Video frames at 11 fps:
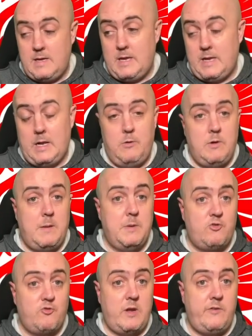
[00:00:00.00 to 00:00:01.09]
including
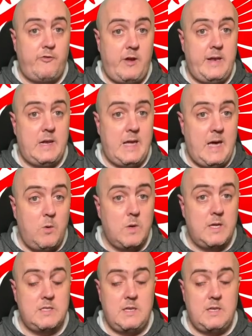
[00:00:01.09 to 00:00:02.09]
Madrid-friendly outlets,